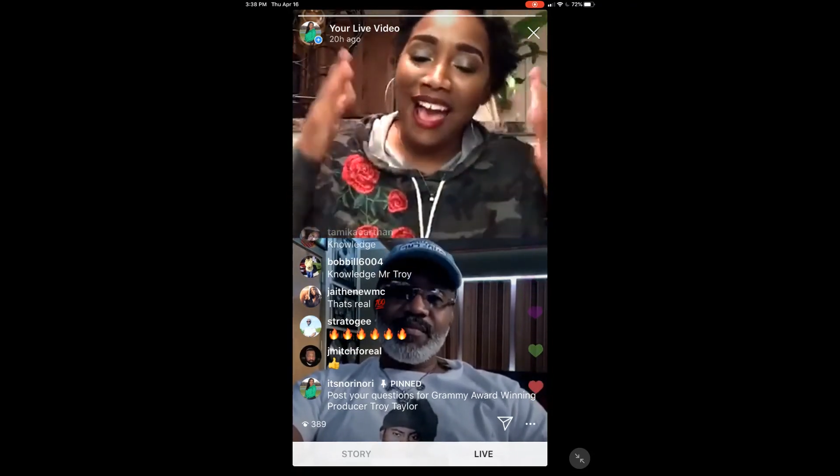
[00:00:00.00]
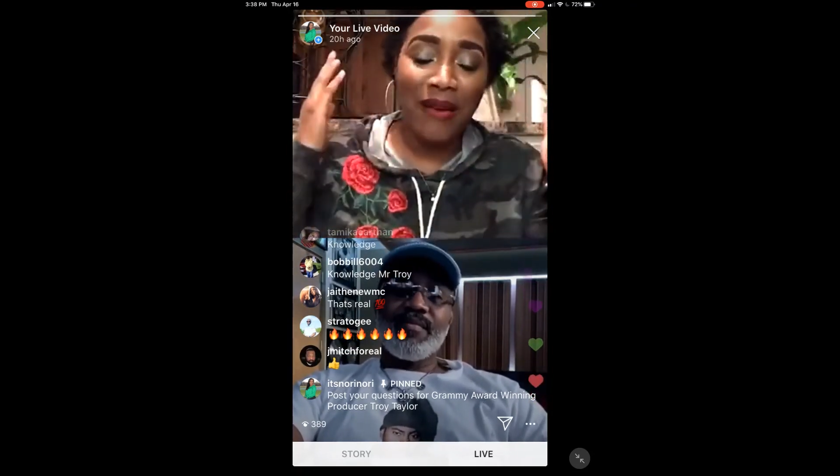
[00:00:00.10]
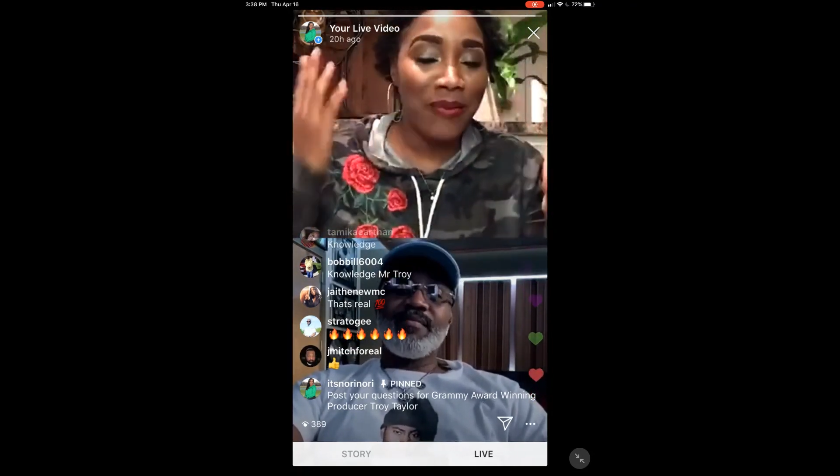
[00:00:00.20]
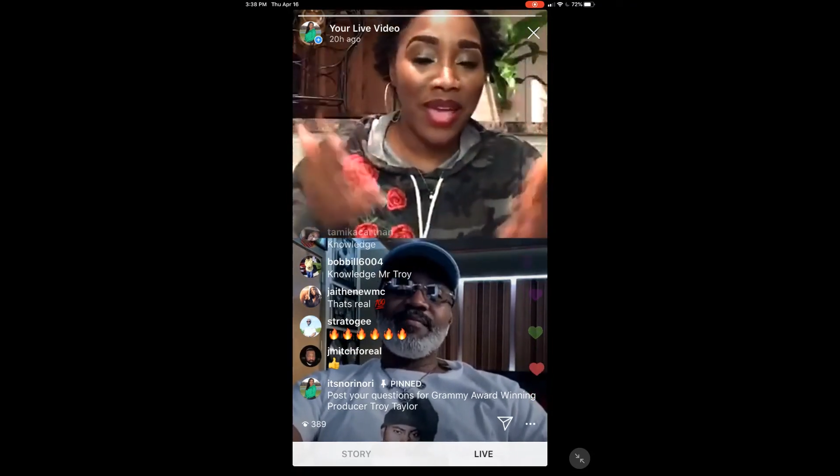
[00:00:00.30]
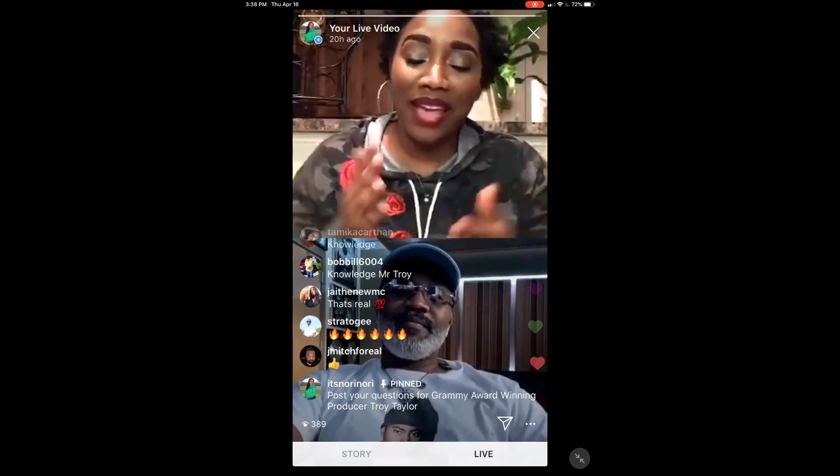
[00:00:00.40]

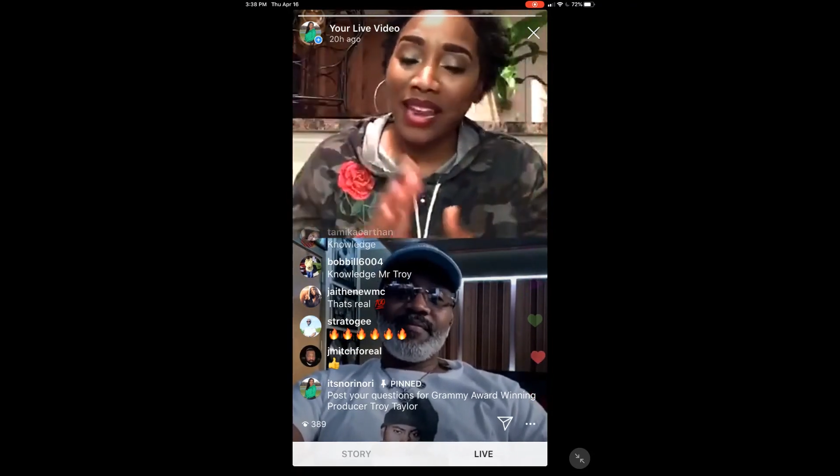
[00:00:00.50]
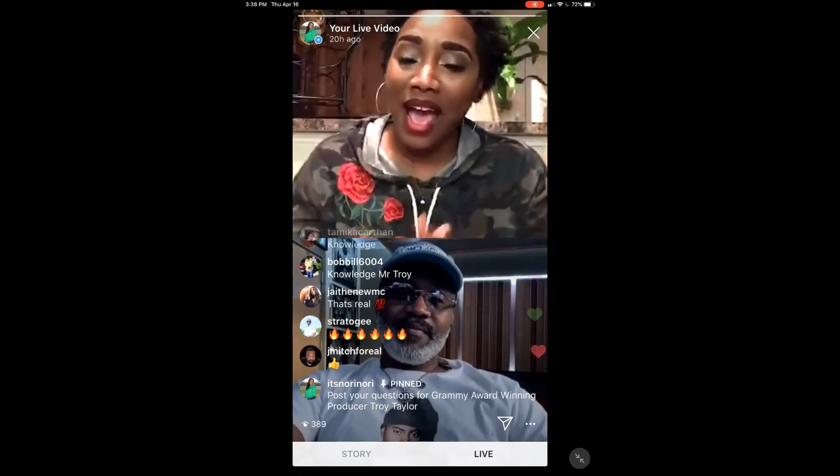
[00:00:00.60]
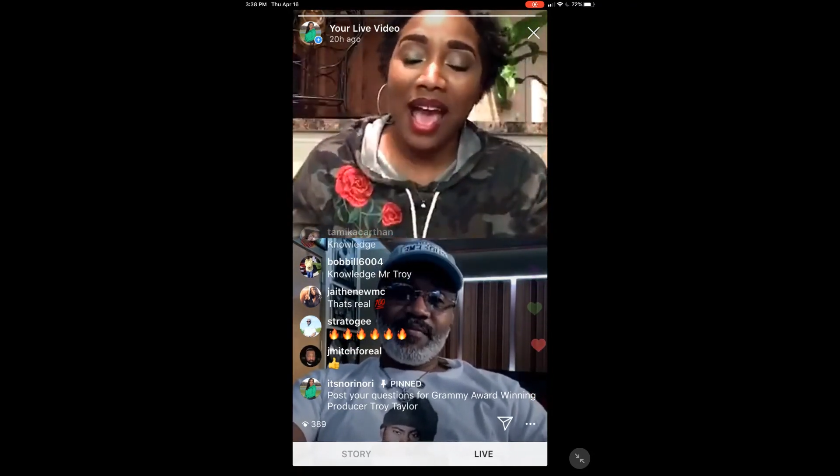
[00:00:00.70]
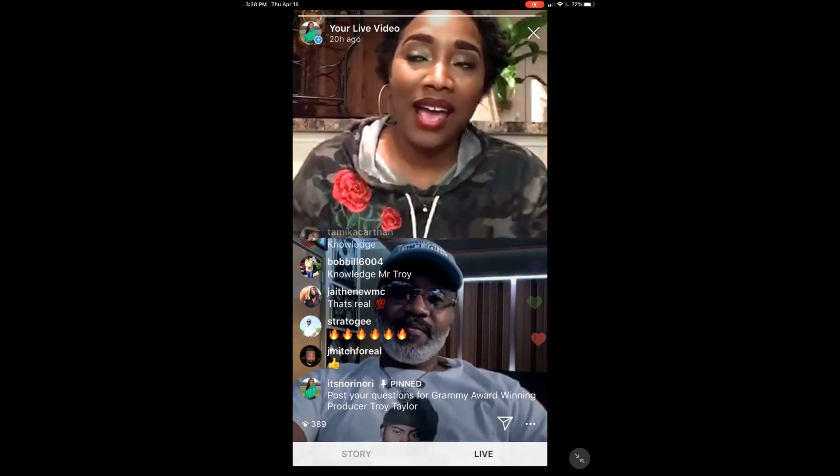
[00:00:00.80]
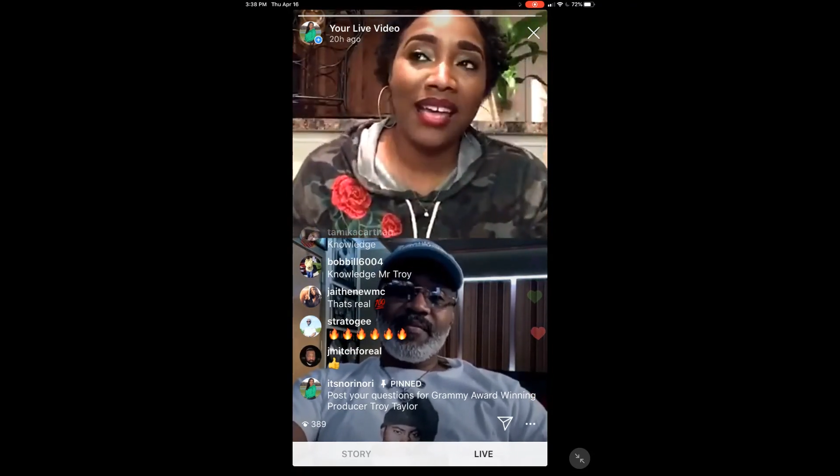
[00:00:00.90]
Man,
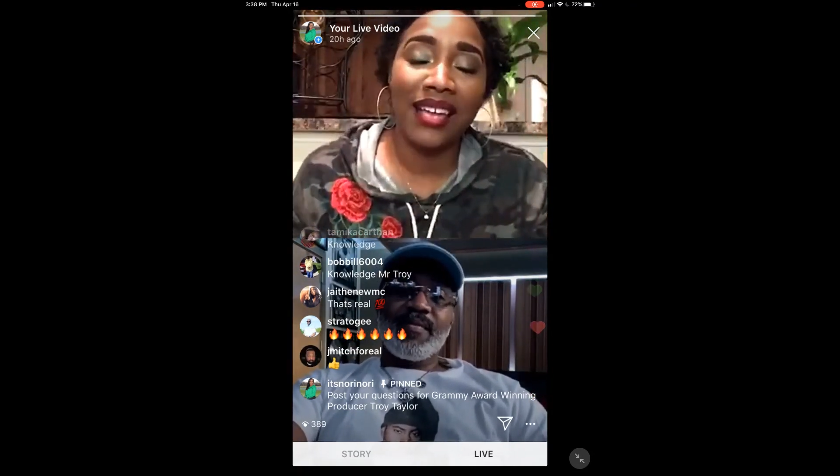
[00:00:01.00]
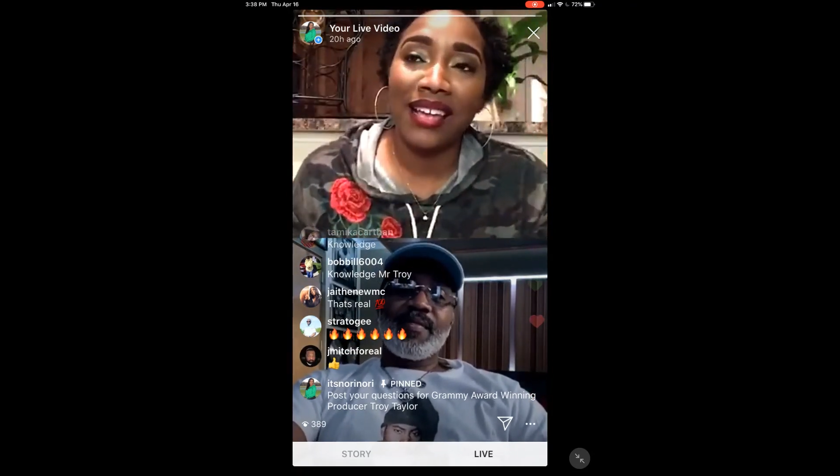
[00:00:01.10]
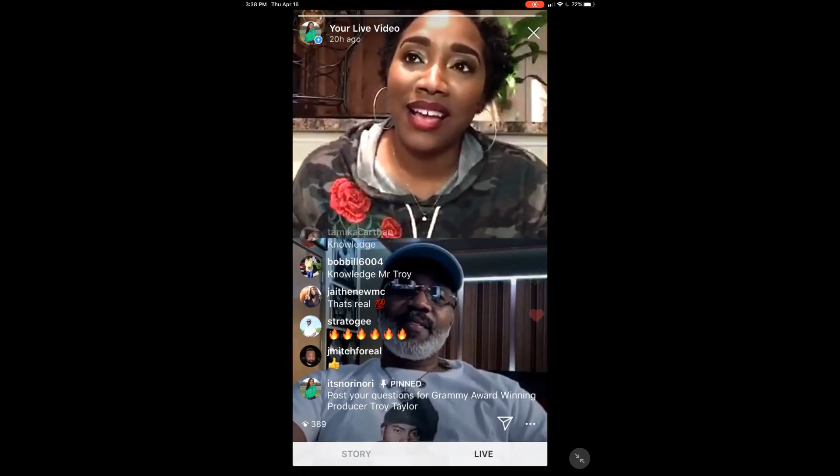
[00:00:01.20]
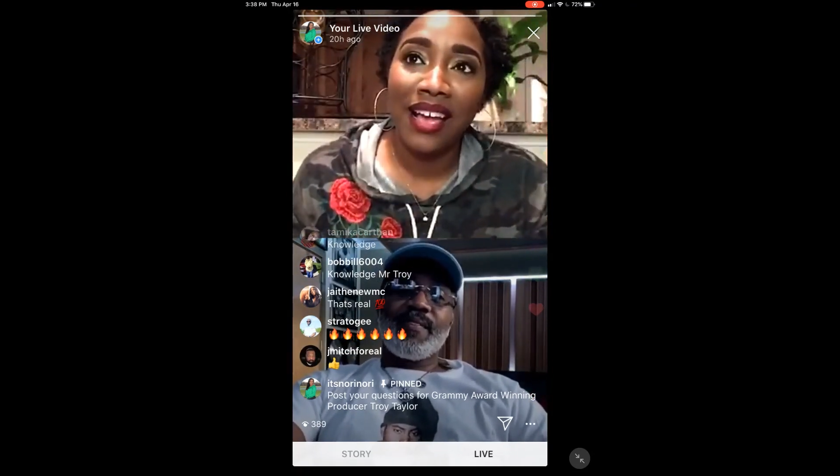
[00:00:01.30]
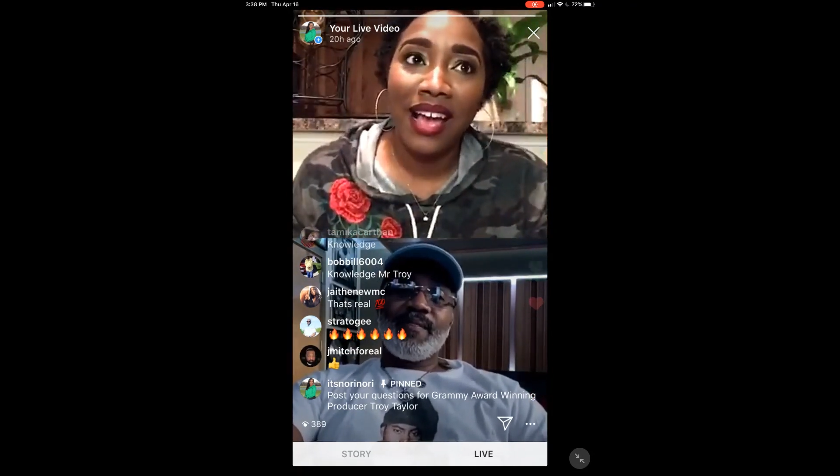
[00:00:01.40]
I
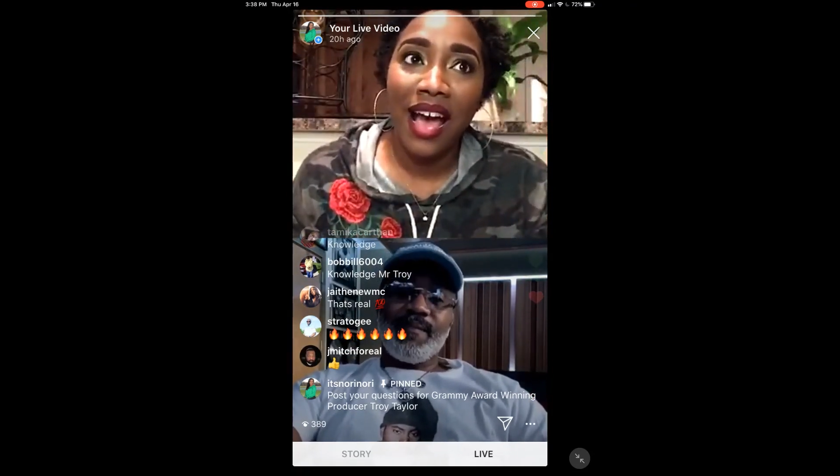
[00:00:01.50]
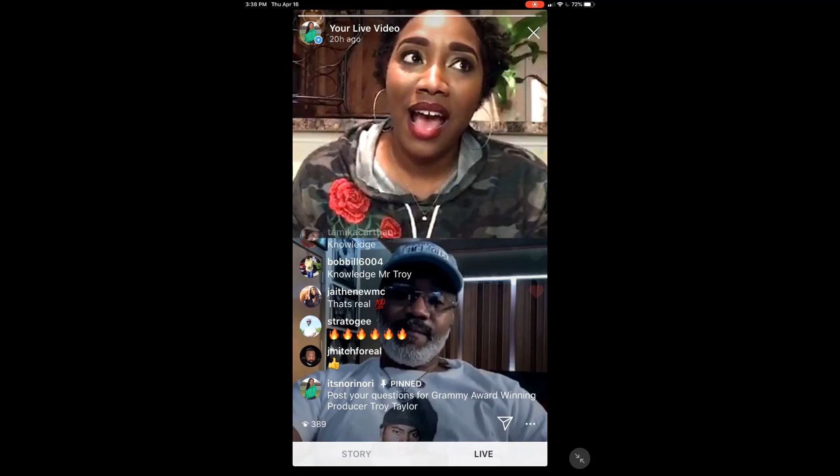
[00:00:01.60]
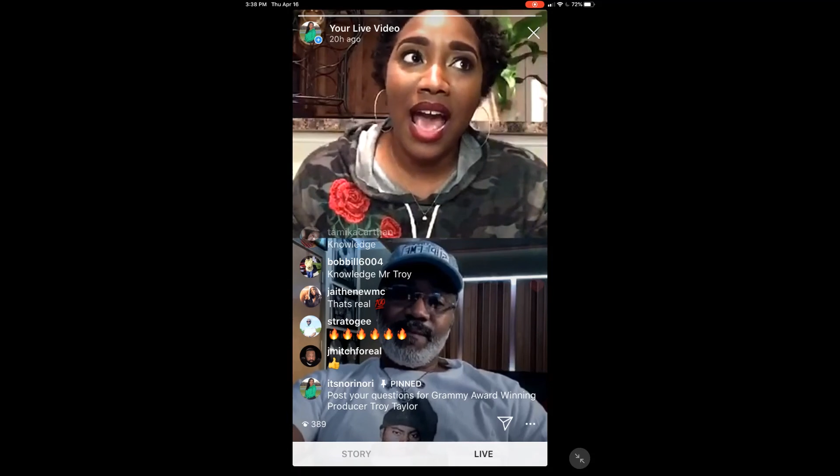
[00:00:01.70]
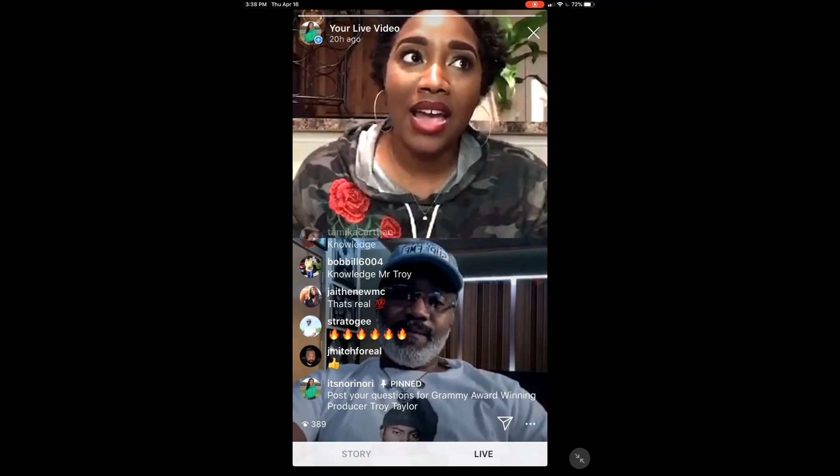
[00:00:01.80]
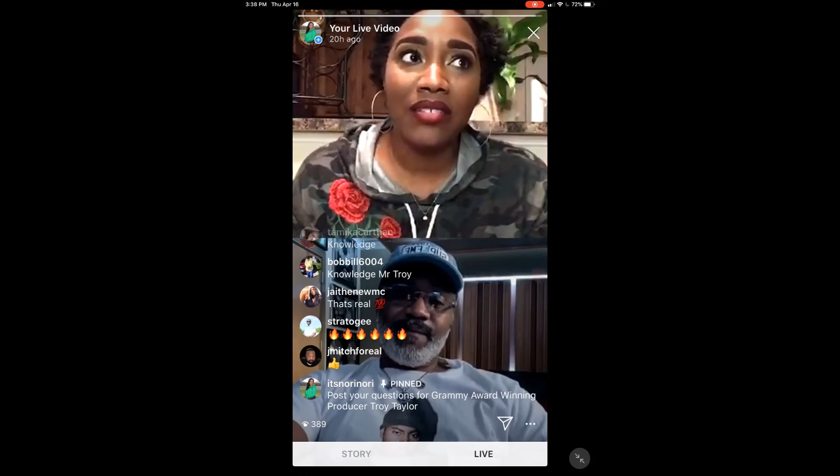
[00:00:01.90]

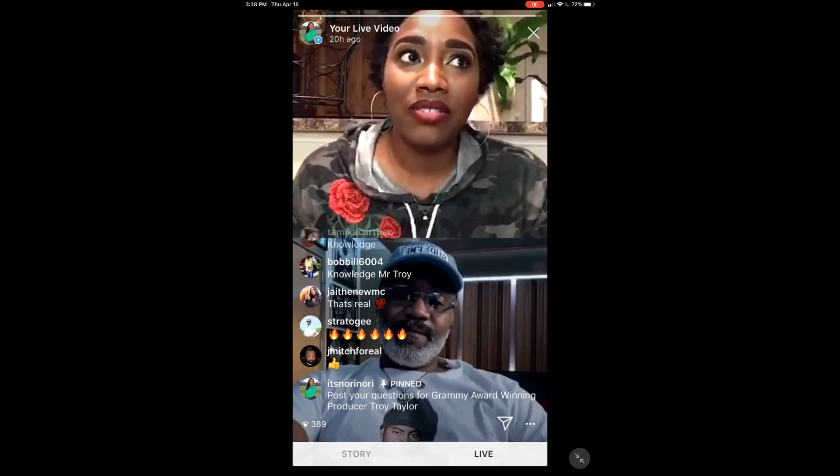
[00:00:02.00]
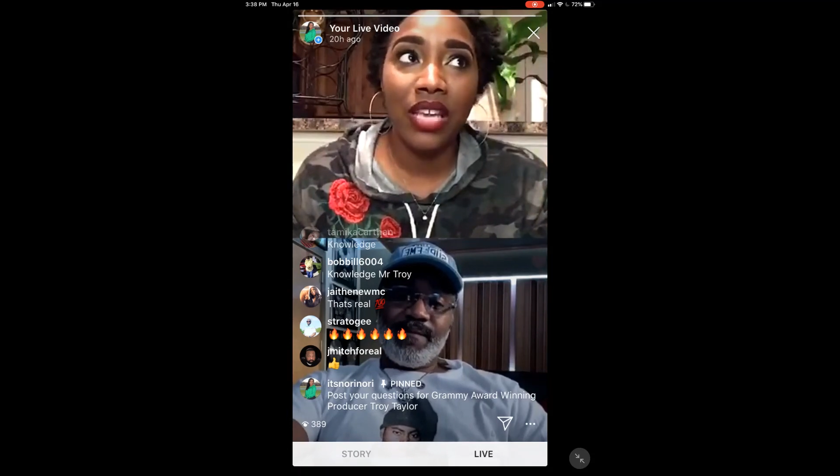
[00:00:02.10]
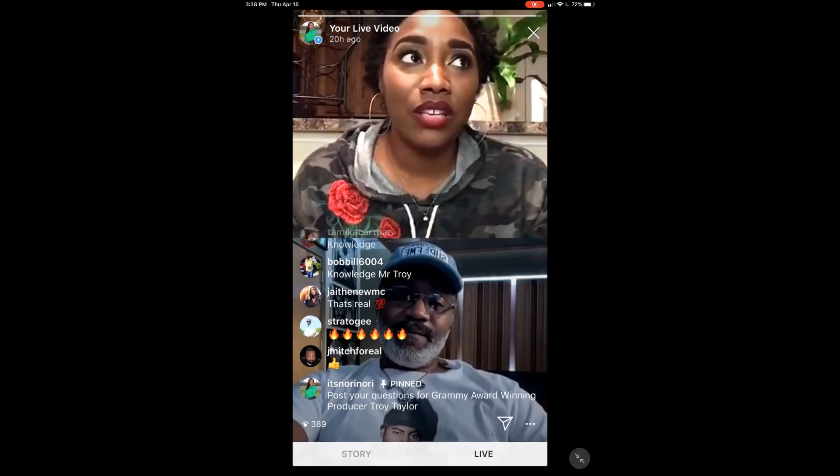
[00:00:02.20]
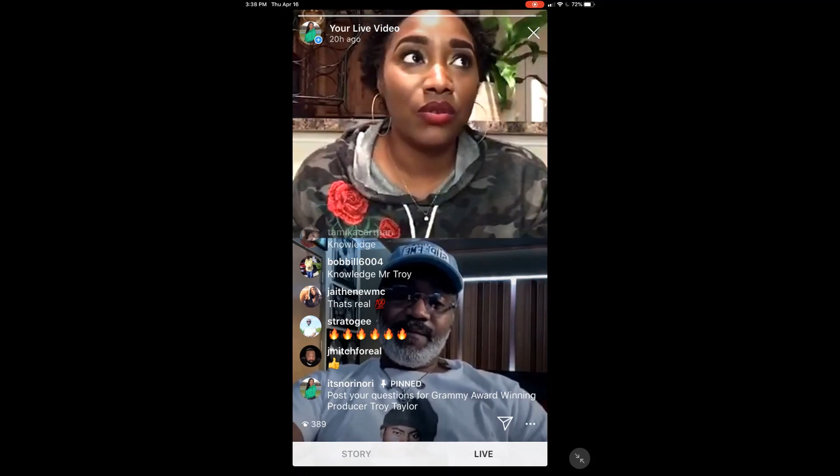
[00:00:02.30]
think